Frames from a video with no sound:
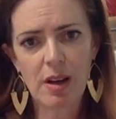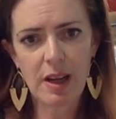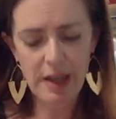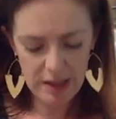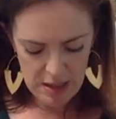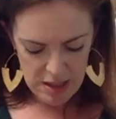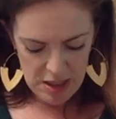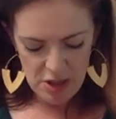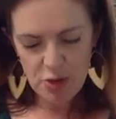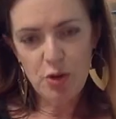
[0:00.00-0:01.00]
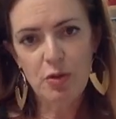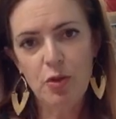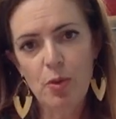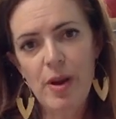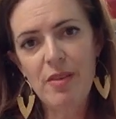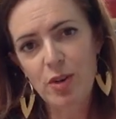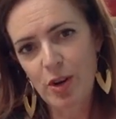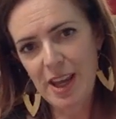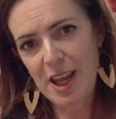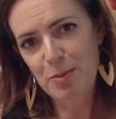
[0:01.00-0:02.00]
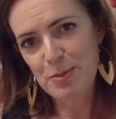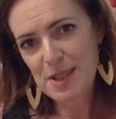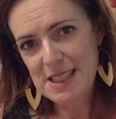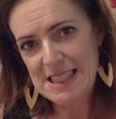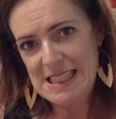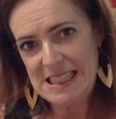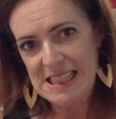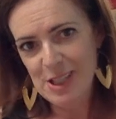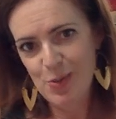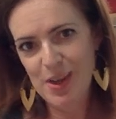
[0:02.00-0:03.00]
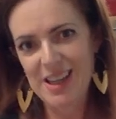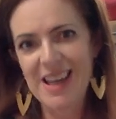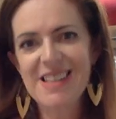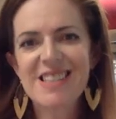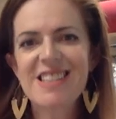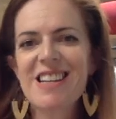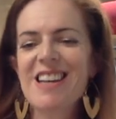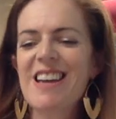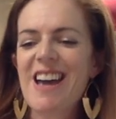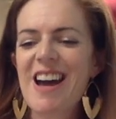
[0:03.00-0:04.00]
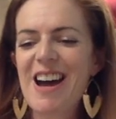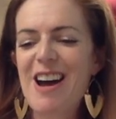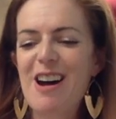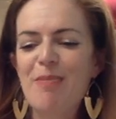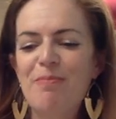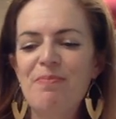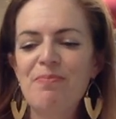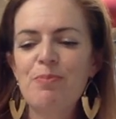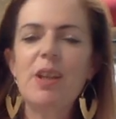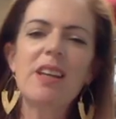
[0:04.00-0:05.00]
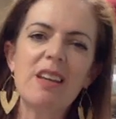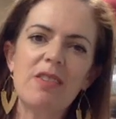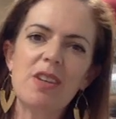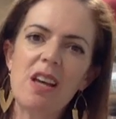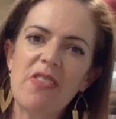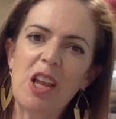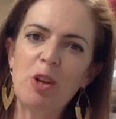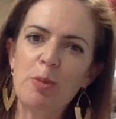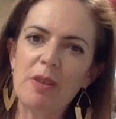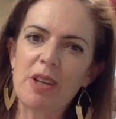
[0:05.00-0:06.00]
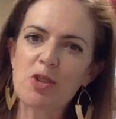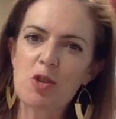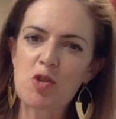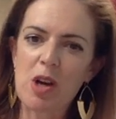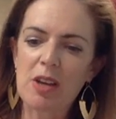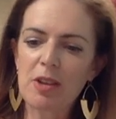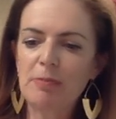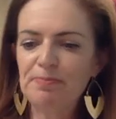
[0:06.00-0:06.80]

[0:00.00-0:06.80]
I, true to form, have not hemmed this one yet, but it can give it that little bit of extra strength.